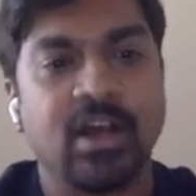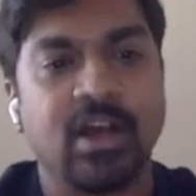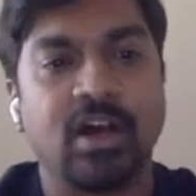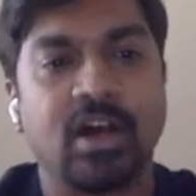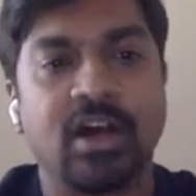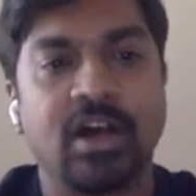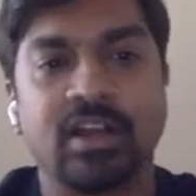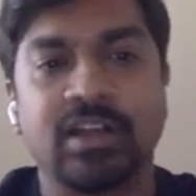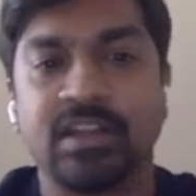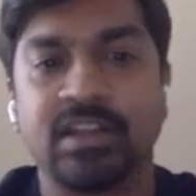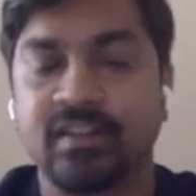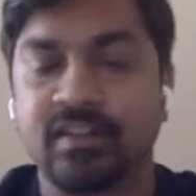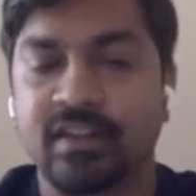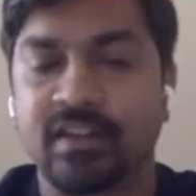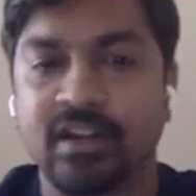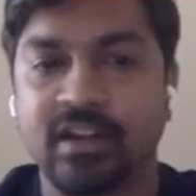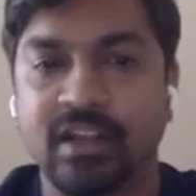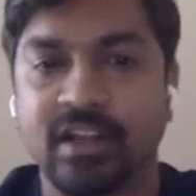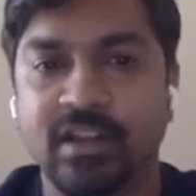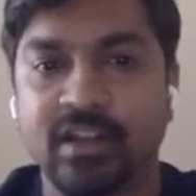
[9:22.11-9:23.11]
Uh, these
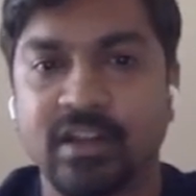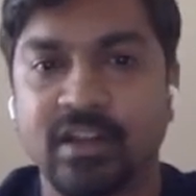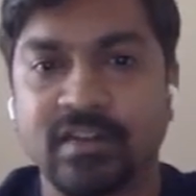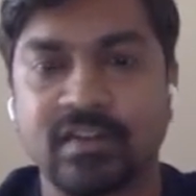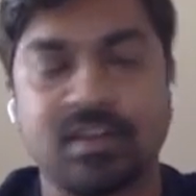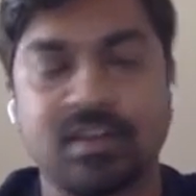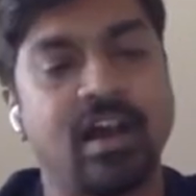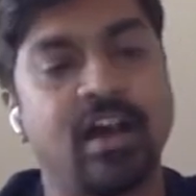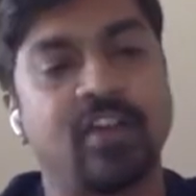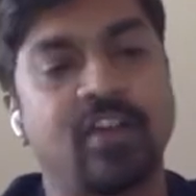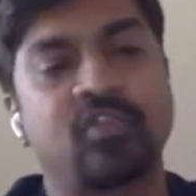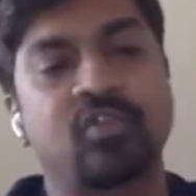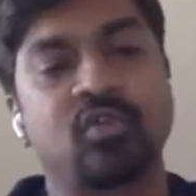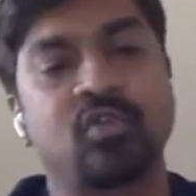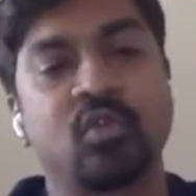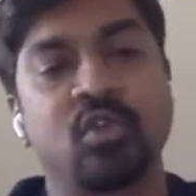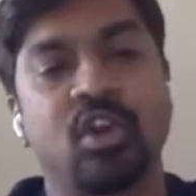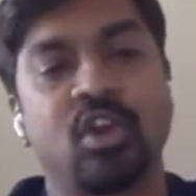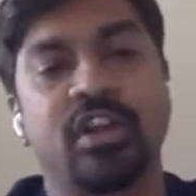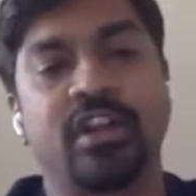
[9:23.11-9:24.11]
containers are
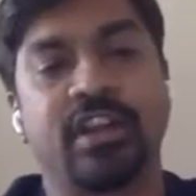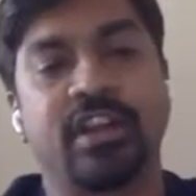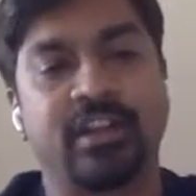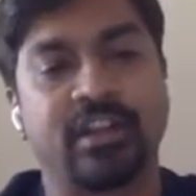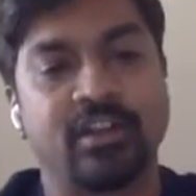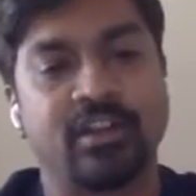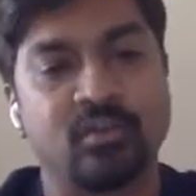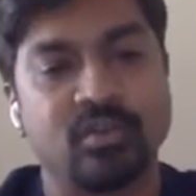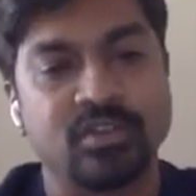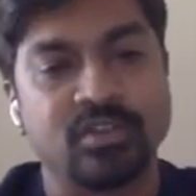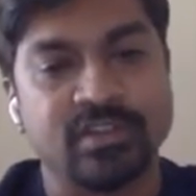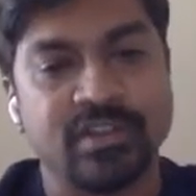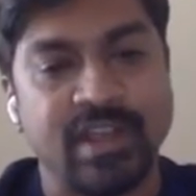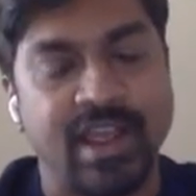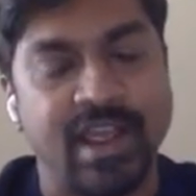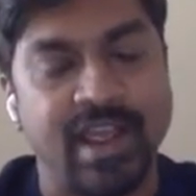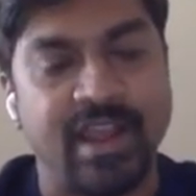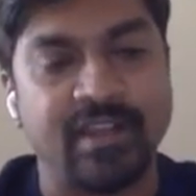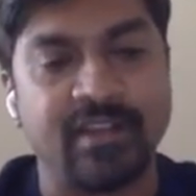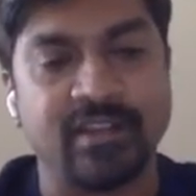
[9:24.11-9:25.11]
stored on data nodes,
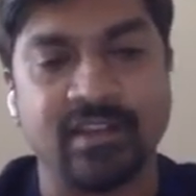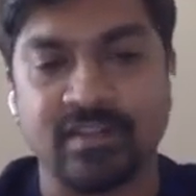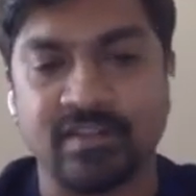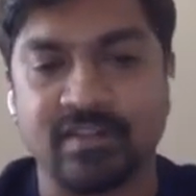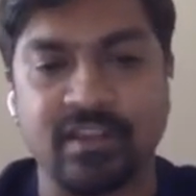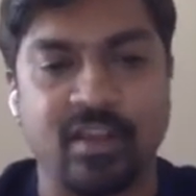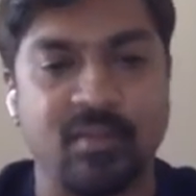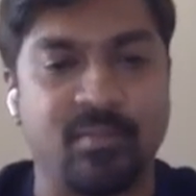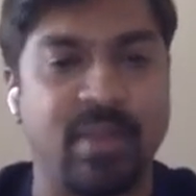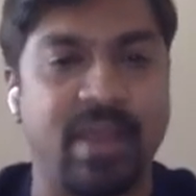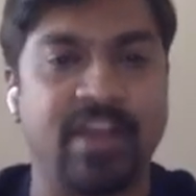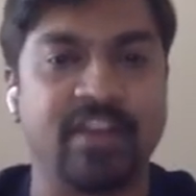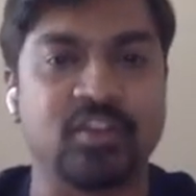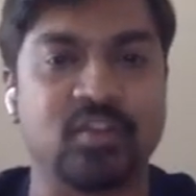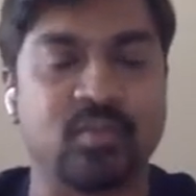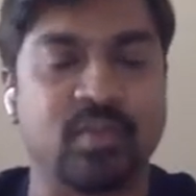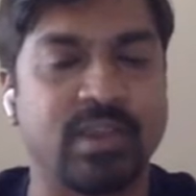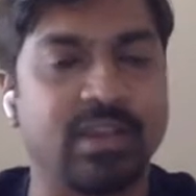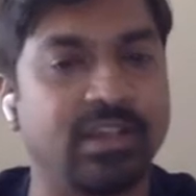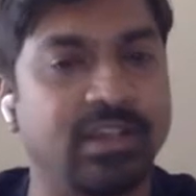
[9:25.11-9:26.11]
and thus they are
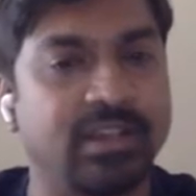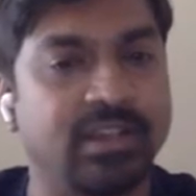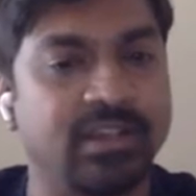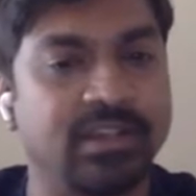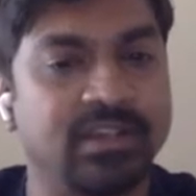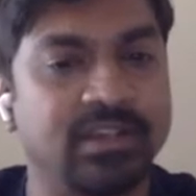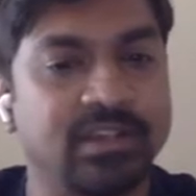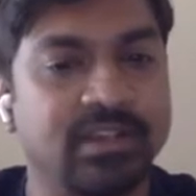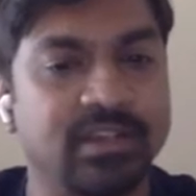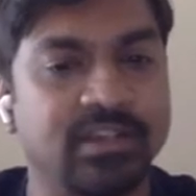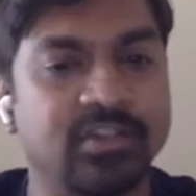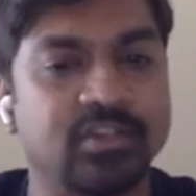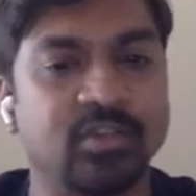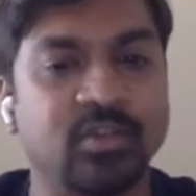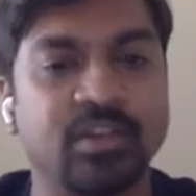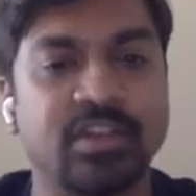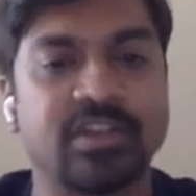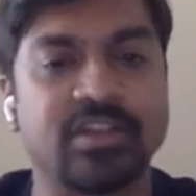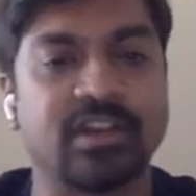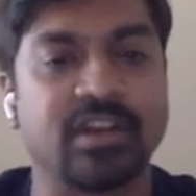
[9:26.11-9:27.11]
managed by the uh,
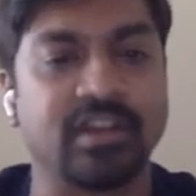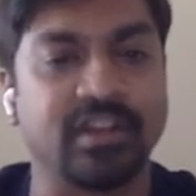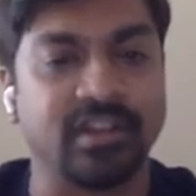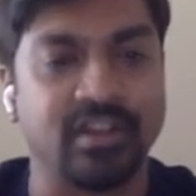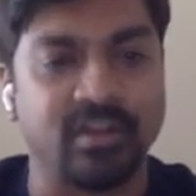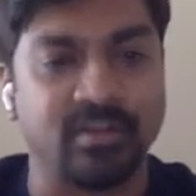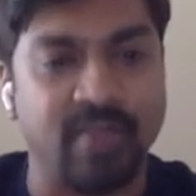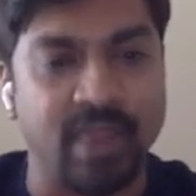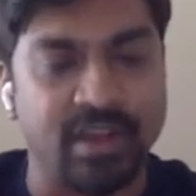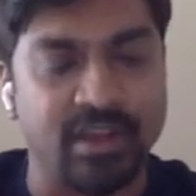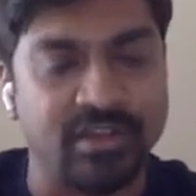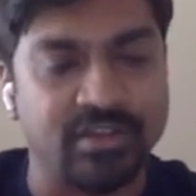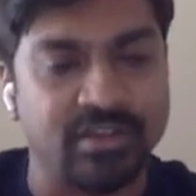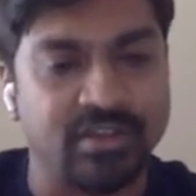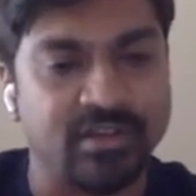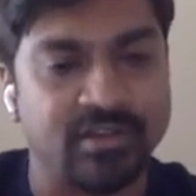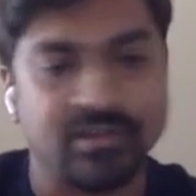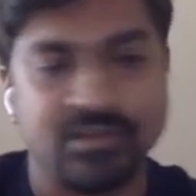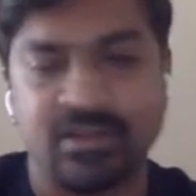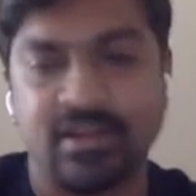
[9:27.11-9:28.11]
storage container manager.